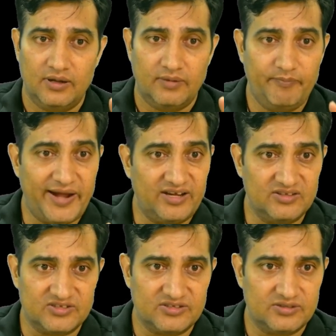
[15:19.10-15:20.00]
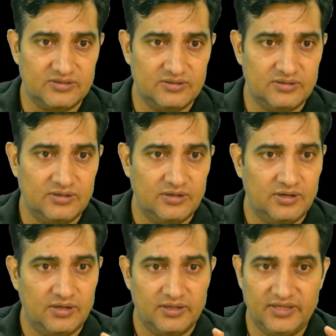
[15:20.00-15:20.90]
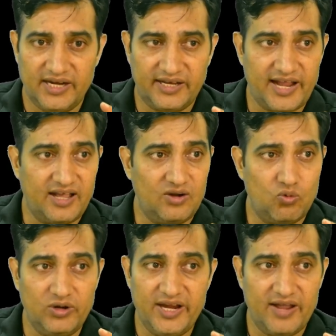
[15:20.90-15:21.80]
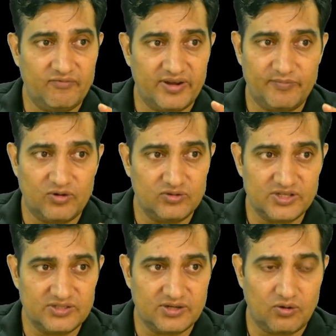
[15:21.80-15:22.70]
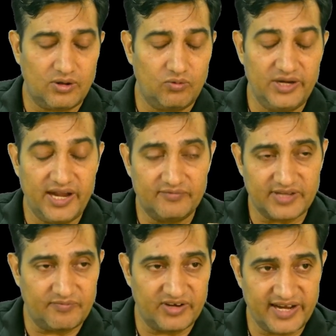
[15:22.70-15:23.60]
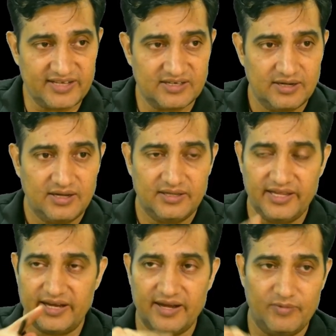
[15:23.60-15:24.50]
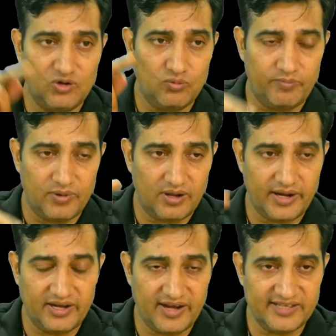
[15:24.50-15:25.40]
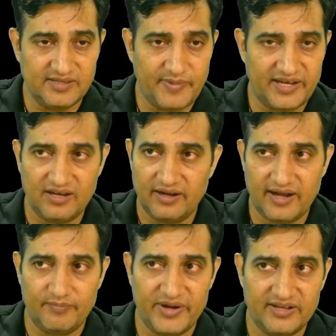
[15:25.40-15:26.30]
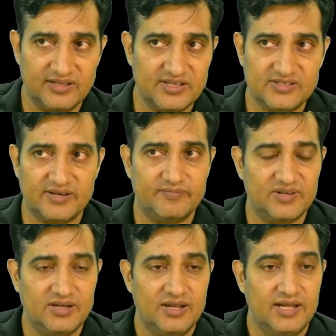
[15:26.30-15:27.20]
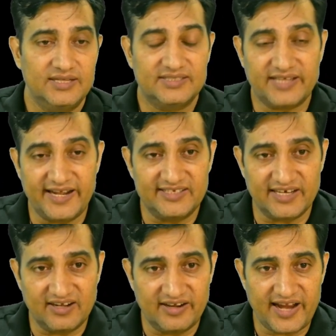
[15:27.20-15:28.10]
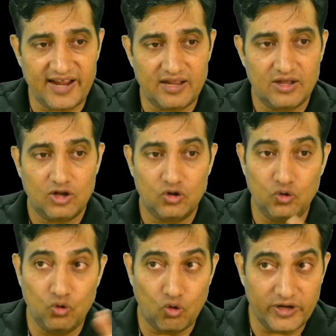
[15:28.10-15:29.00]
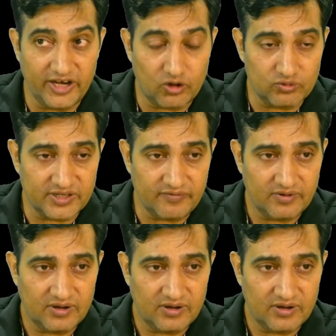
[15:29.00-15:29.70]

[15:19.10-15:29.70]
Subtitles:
patterns. The attacker only have ciphertext. They are able to analyze the pattern and break the system. Side channel attack, non-intrusive,